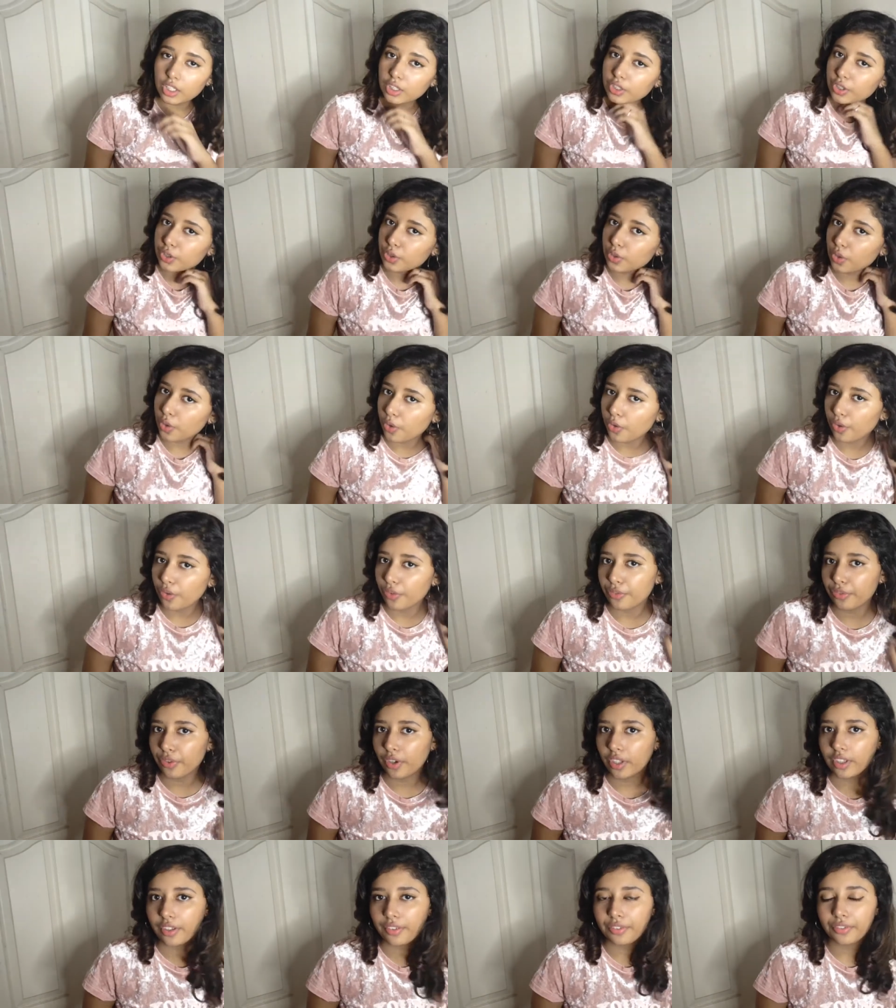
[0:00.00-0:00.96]
so
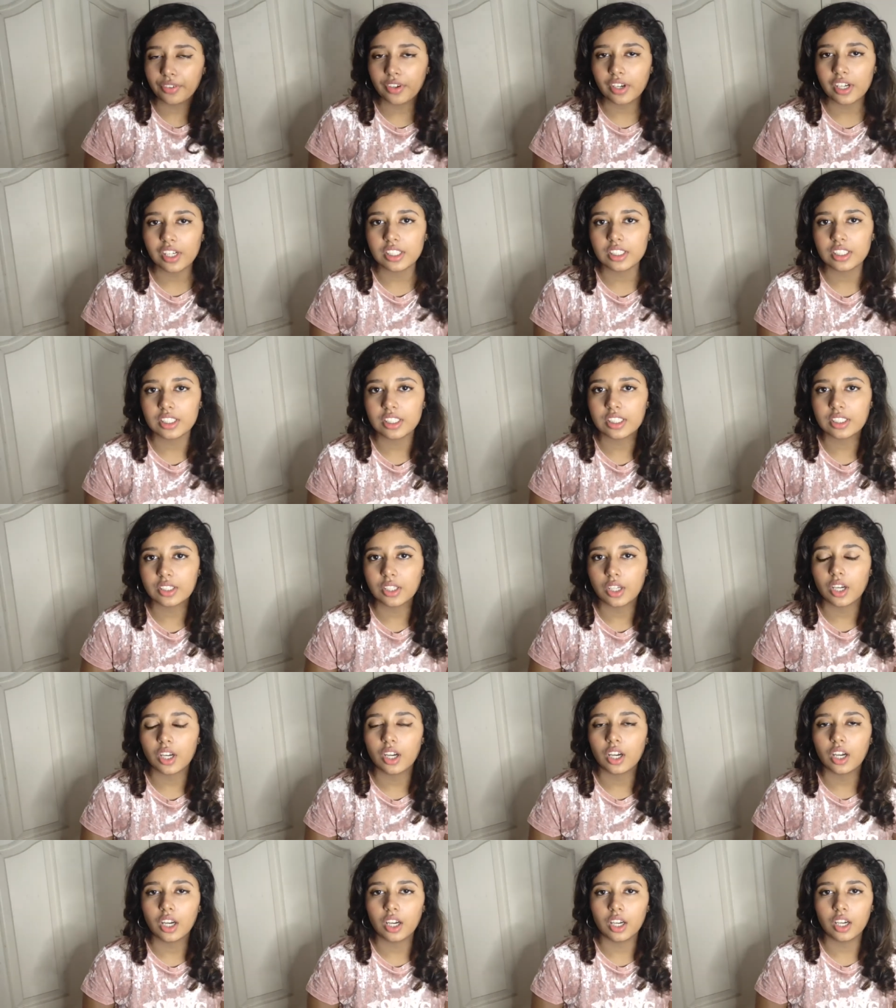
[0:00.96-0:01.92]
for the first
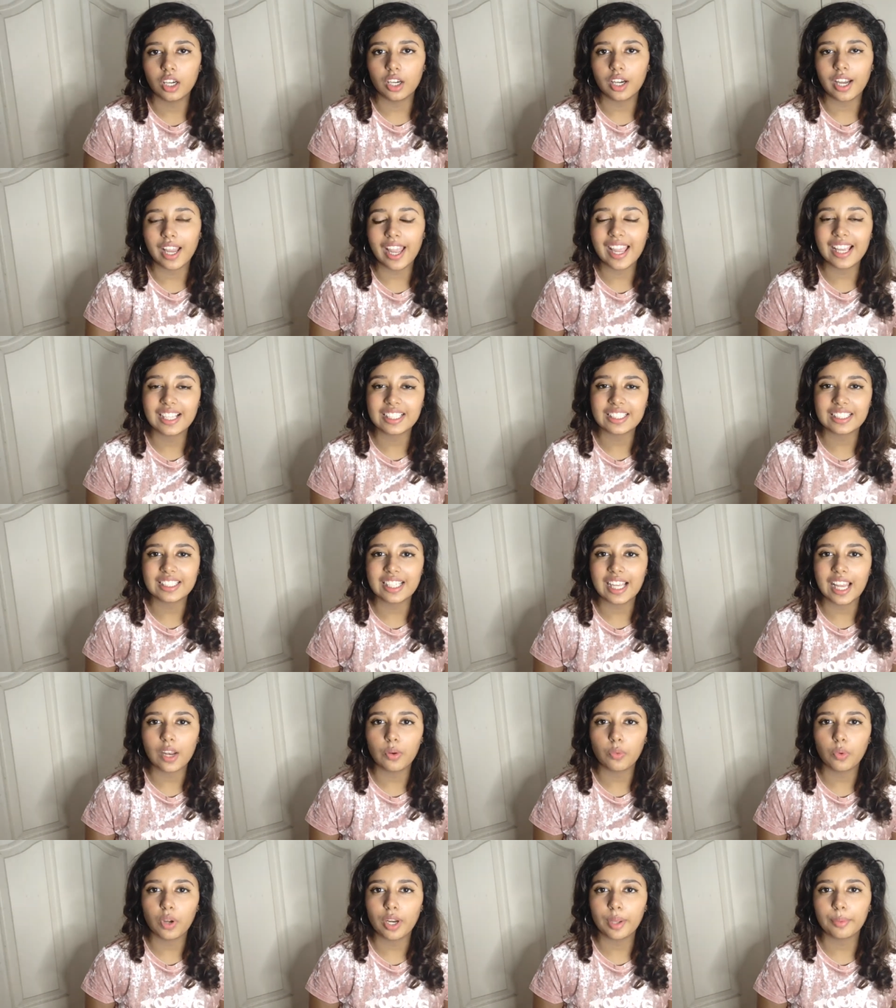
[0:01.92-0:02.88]

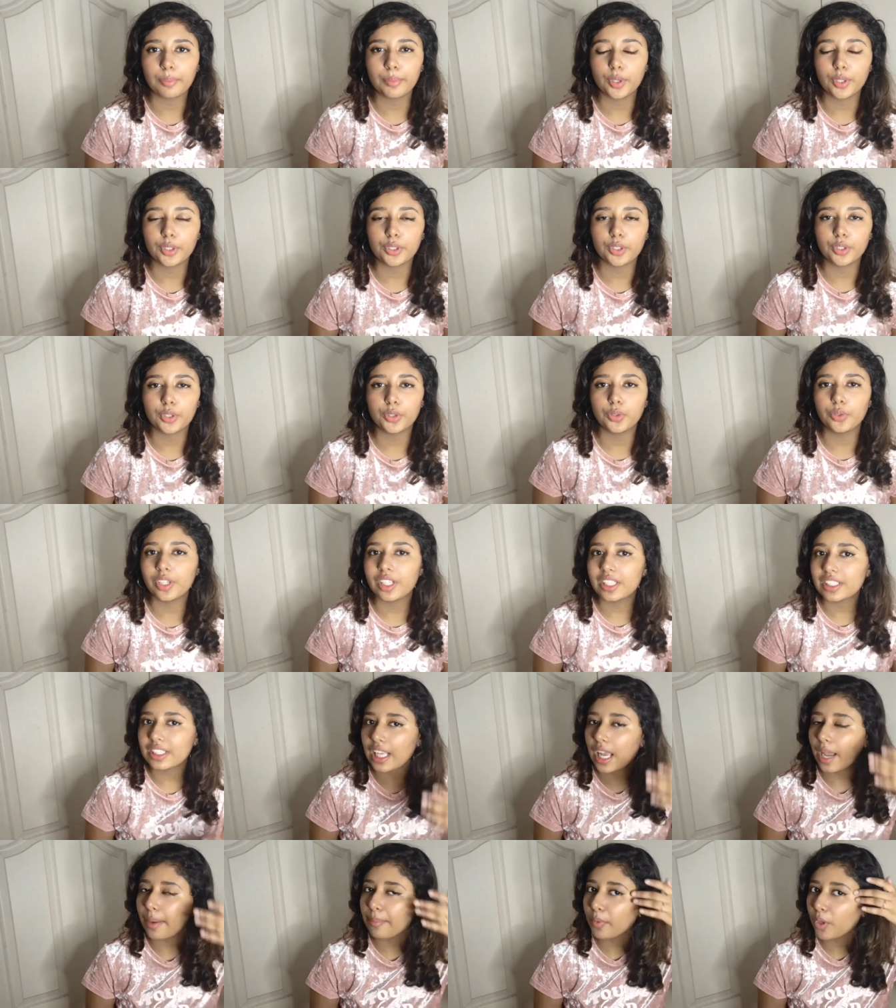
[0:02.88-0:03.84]
hairstyle, what I'm going to do
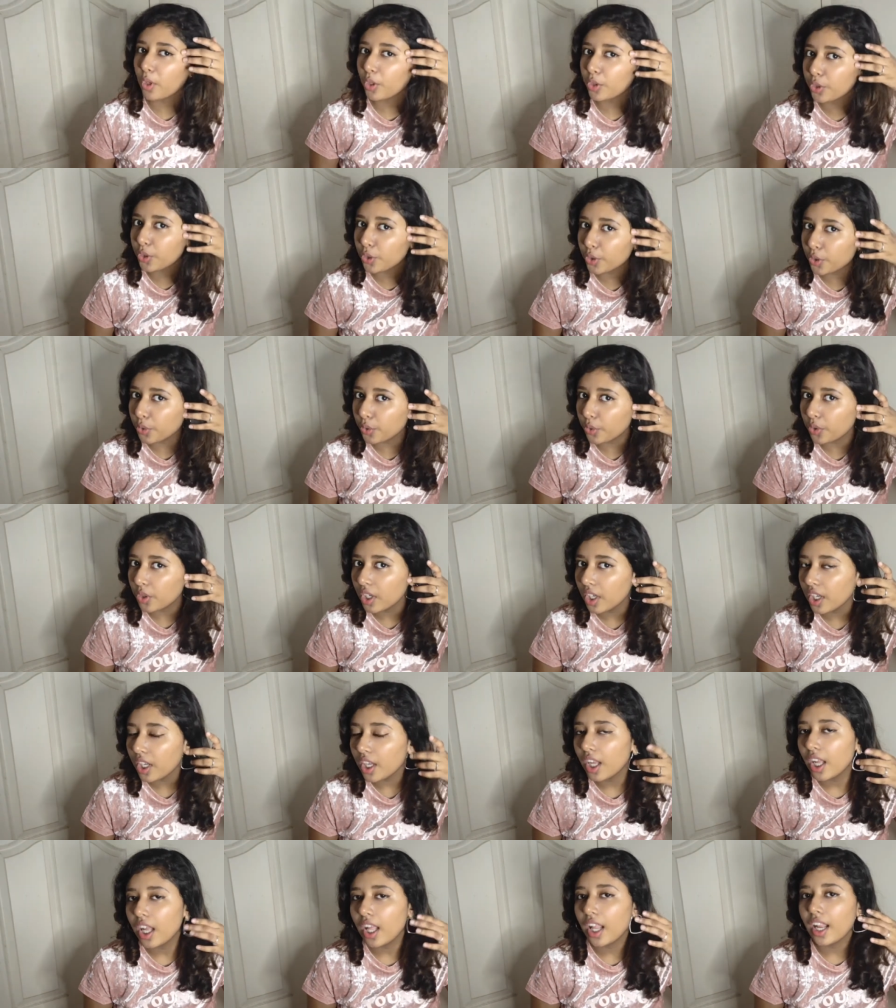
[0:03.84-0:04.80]
is I'm going to do
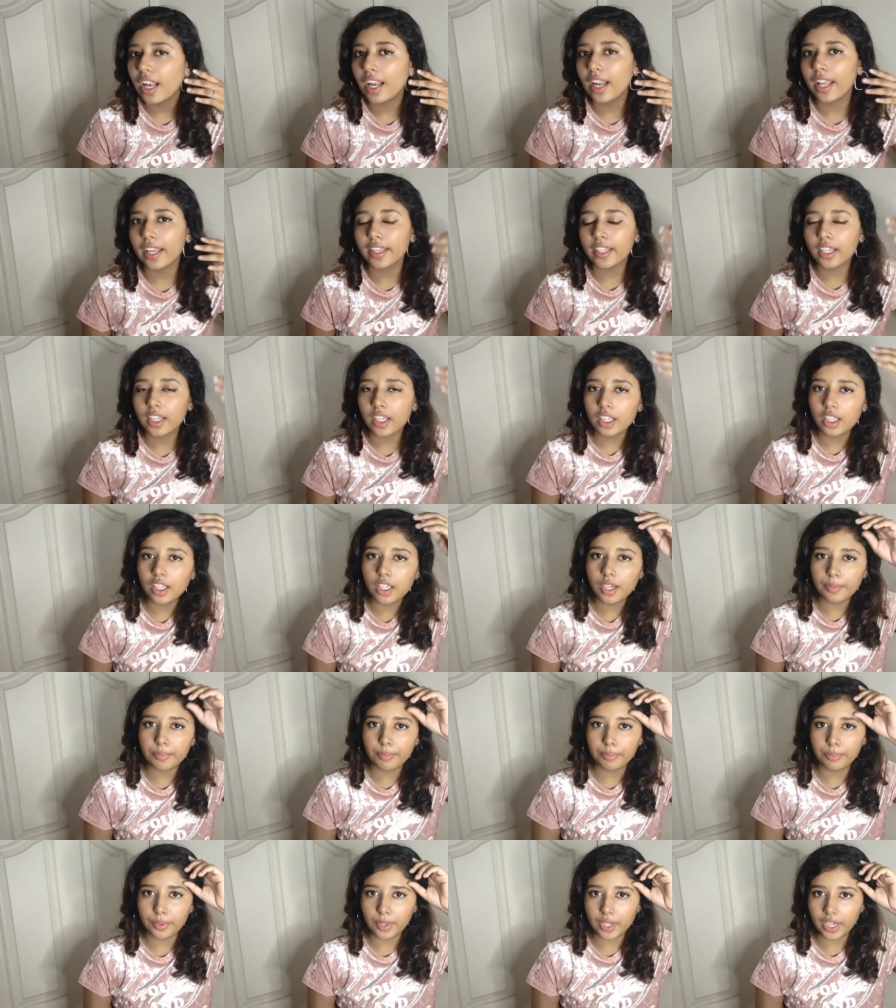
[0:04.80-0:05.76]
like a
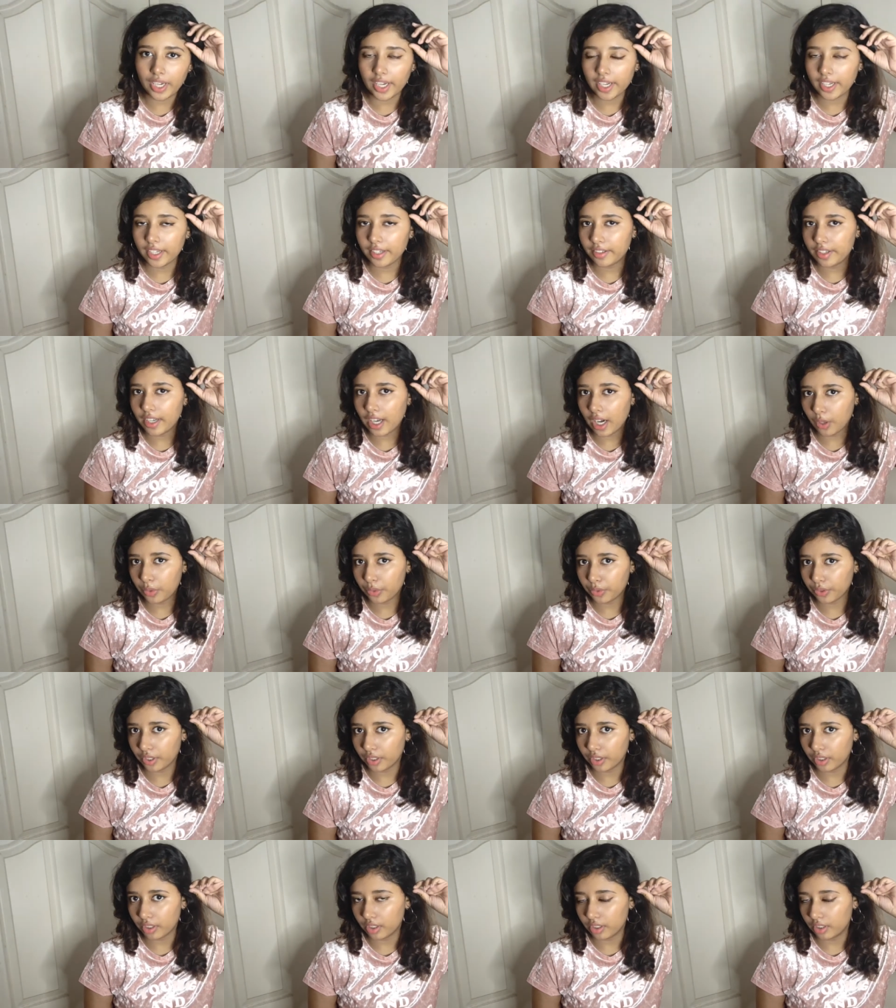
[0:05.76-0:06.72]
braid
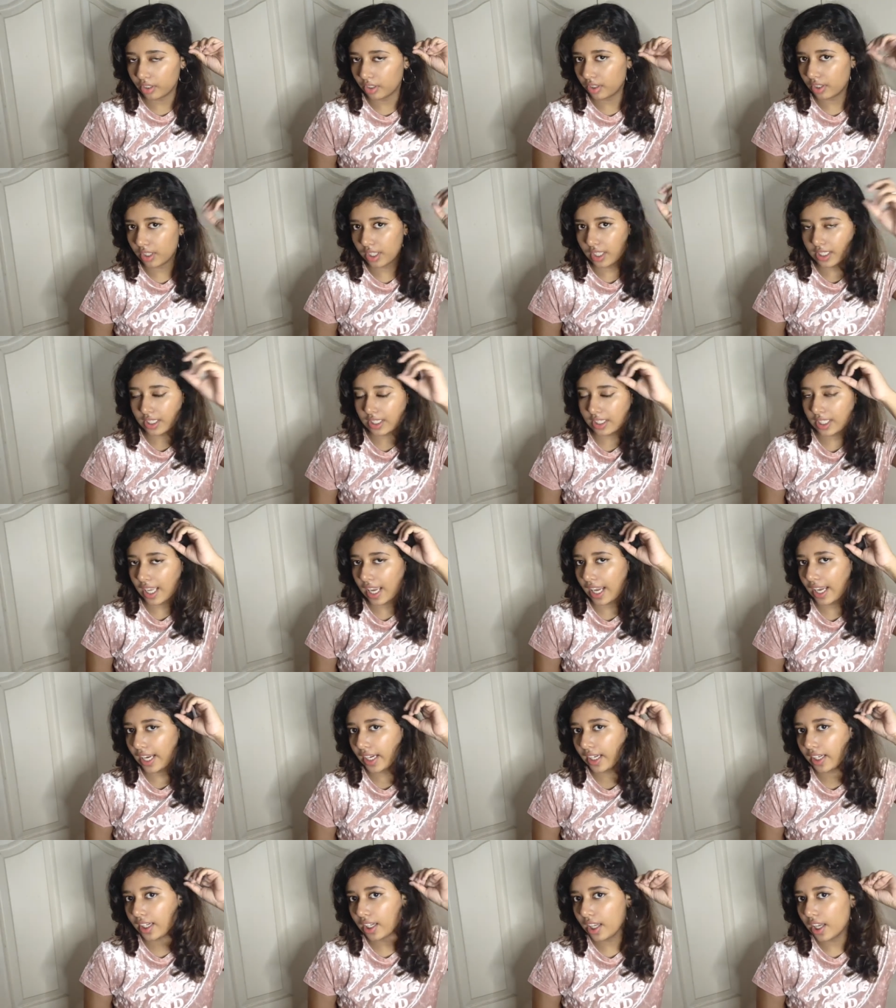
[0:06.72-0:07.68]
down the
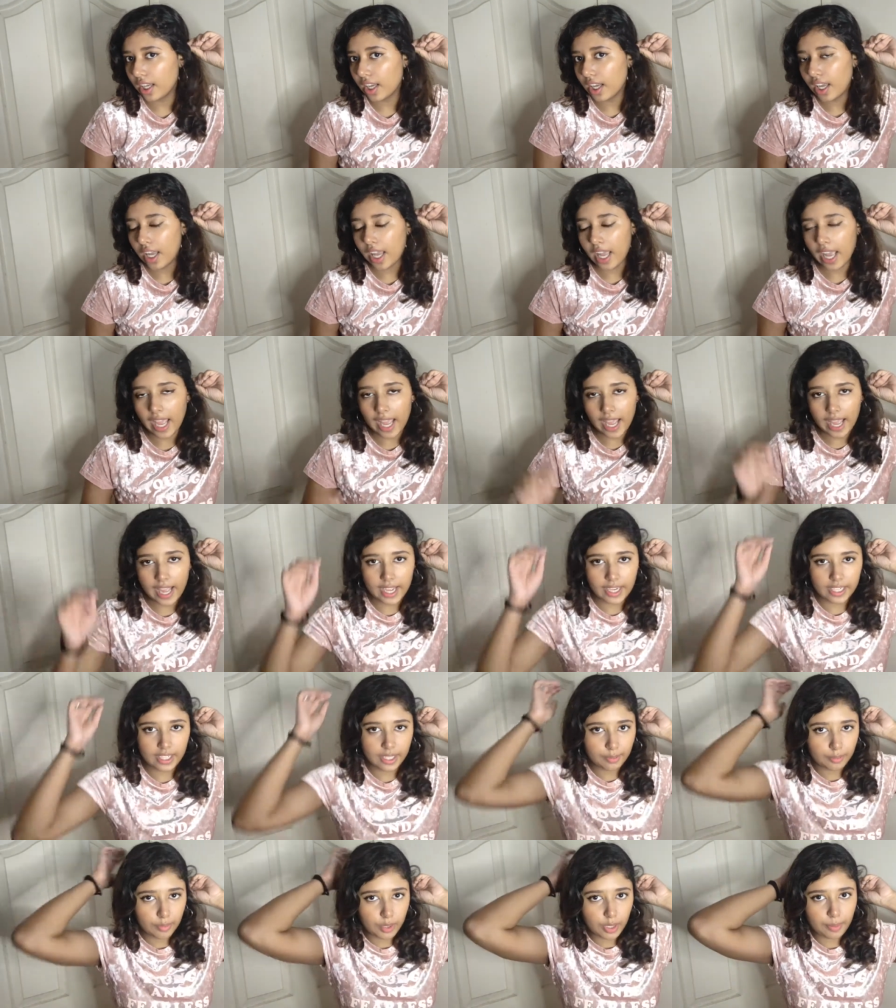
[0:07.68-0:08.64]
side
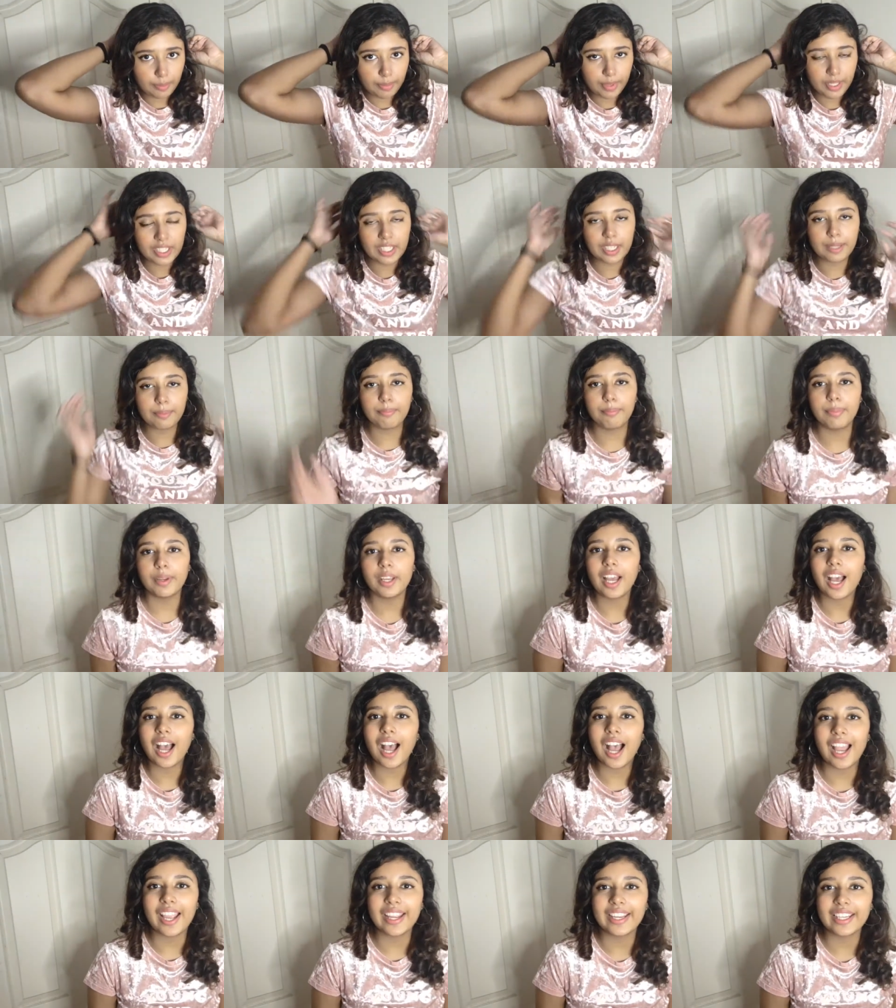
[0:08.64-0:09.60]
and I'm gonna pin it
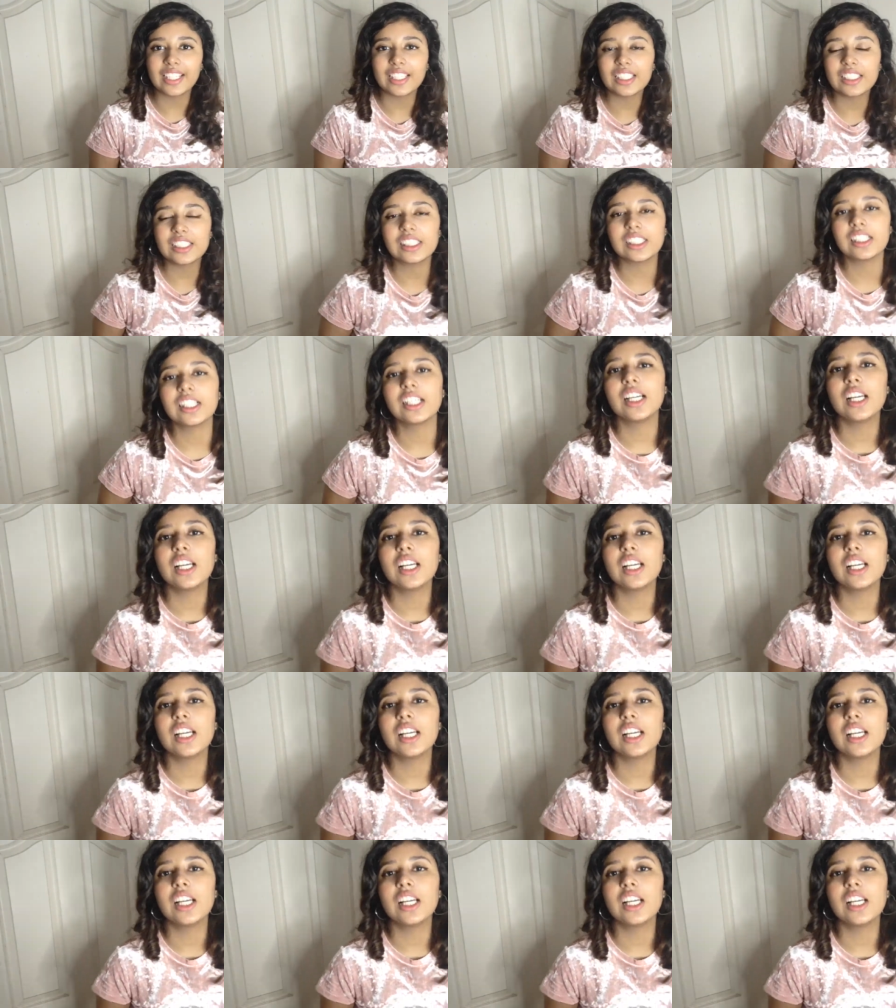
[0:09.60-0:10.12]
behind.